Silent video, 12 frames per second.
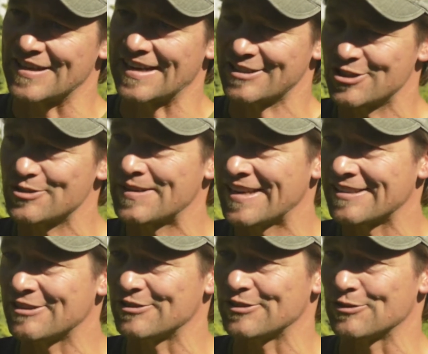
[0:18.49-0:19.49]
actually, you can
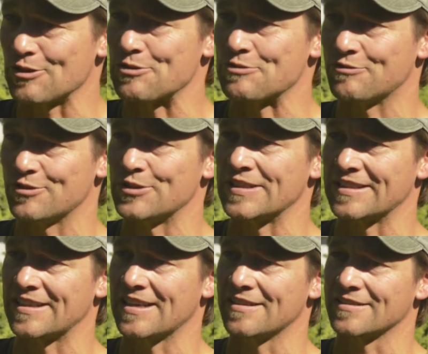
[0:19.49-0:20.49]
grow food in
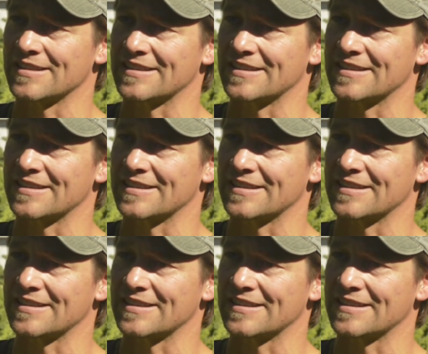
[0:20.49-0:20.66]
Calgary.